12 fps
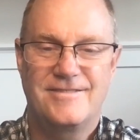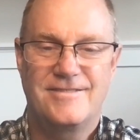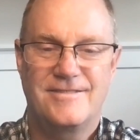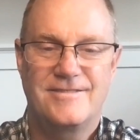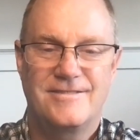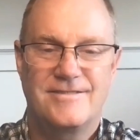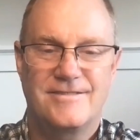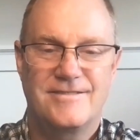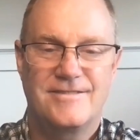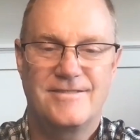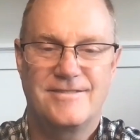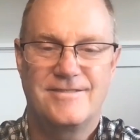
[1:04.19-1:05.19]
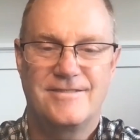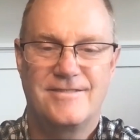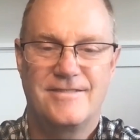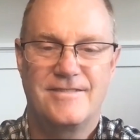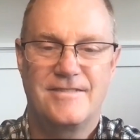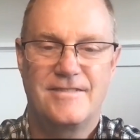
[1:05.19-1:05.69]

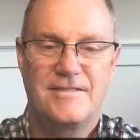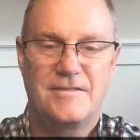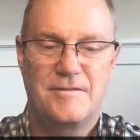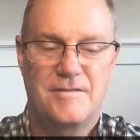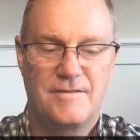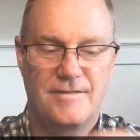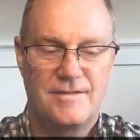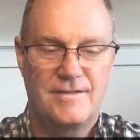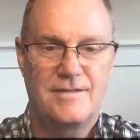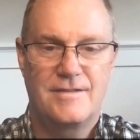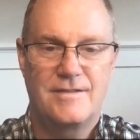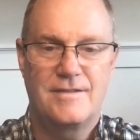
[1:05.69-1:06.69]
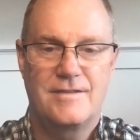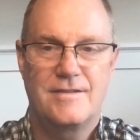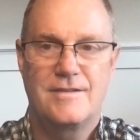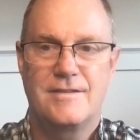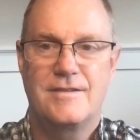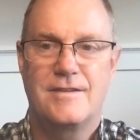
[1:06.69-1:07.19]

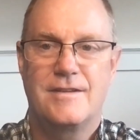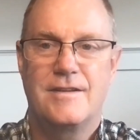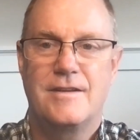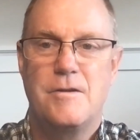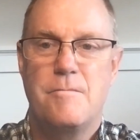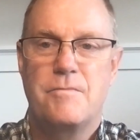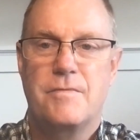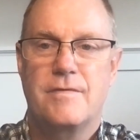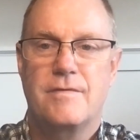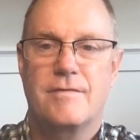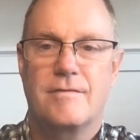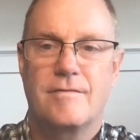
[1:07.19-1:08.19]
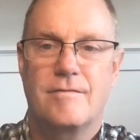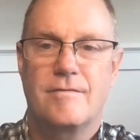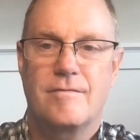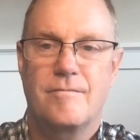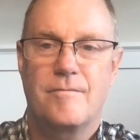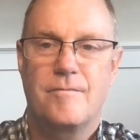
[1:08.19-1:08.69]

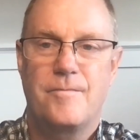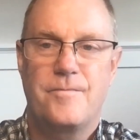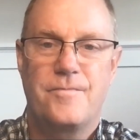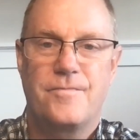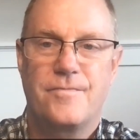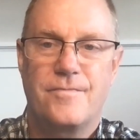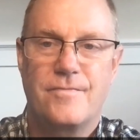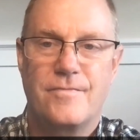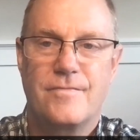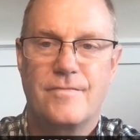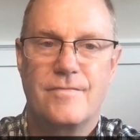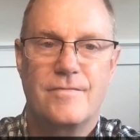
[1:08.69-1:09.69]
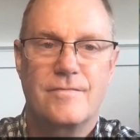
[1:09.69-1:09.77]
(not speaking)